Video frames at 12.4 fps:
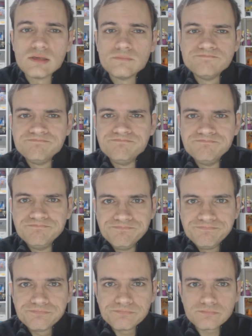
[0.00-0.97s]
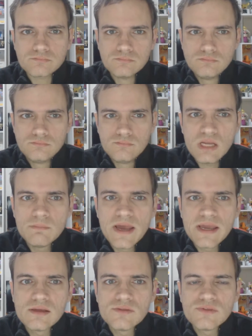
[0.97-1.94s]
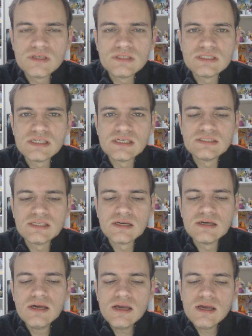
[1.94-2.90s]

and making things easier.